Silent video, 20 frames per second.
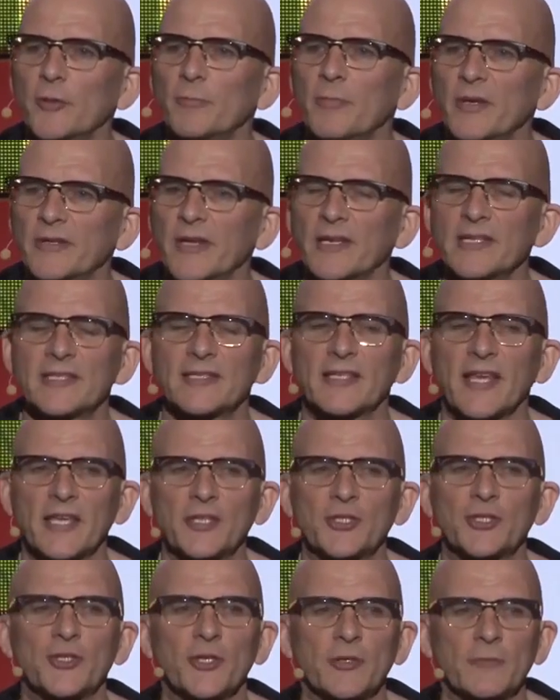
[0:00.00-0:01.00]

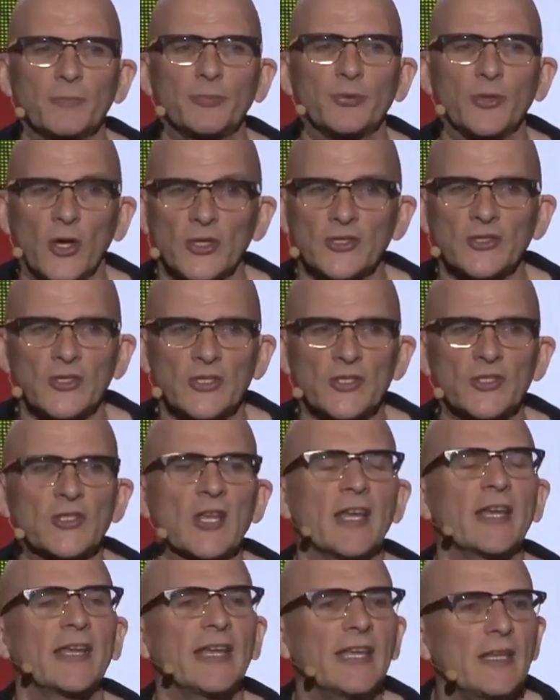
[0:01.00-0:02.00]
urbanization
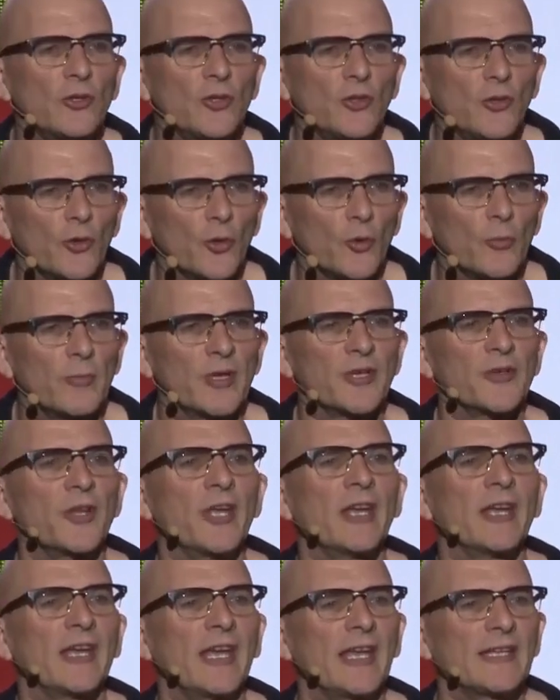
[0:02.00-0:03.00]
process in
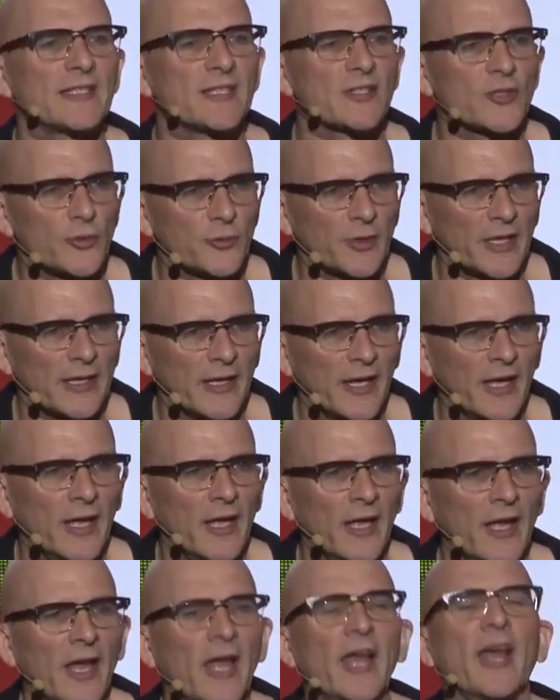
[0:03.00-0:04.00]
human history.
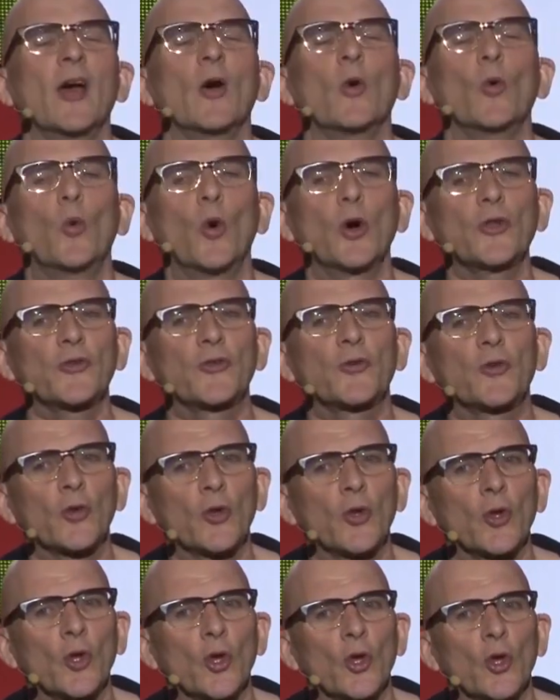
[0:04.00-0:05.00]

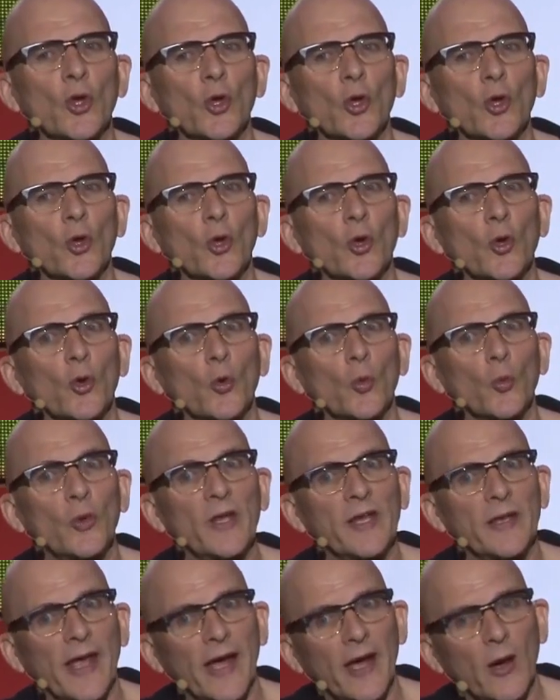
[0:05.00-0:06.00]
What
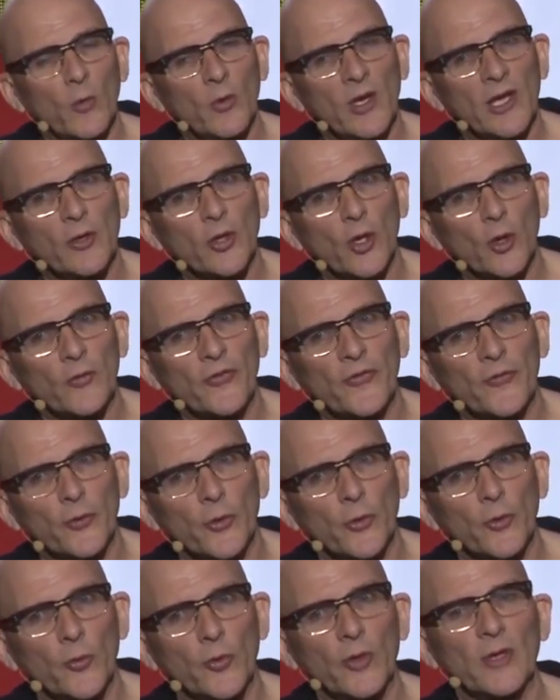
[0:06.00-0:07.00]
we now will go
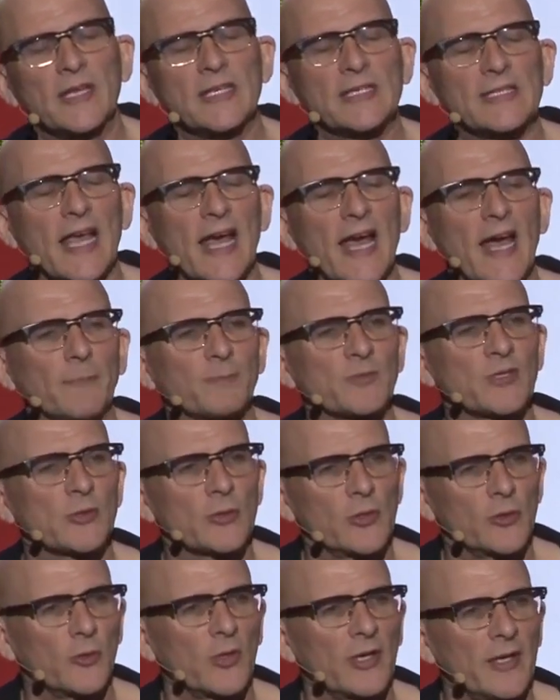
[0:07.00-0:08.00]
through is
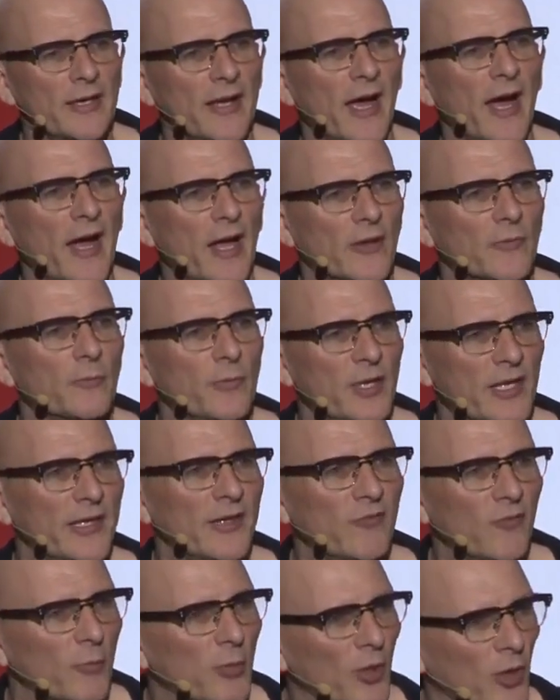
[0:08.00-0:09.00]
absolutely
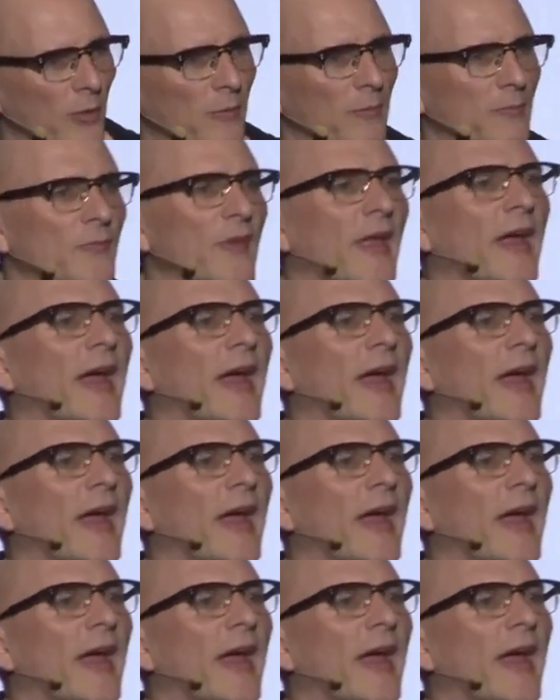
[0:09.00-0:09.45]
unbelievable,